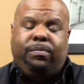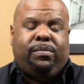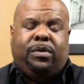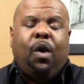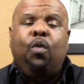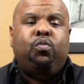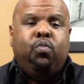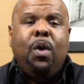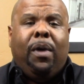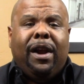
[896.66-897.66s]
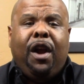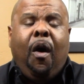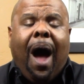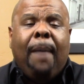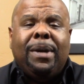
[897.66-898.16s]
So we want to
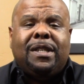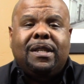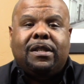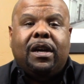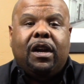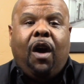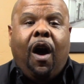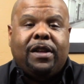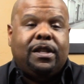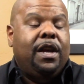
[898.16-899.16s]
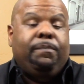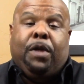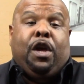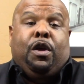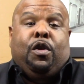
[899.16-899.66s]
know, how much is this going to cost,
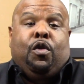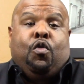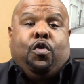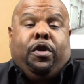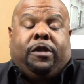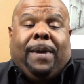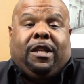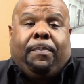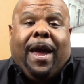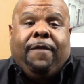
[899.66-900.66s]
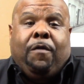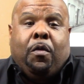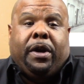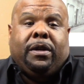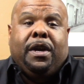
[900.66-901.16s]
and who do you expect to pay
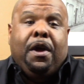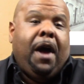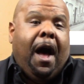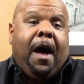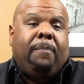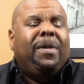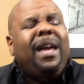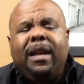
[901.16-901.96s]
for it? And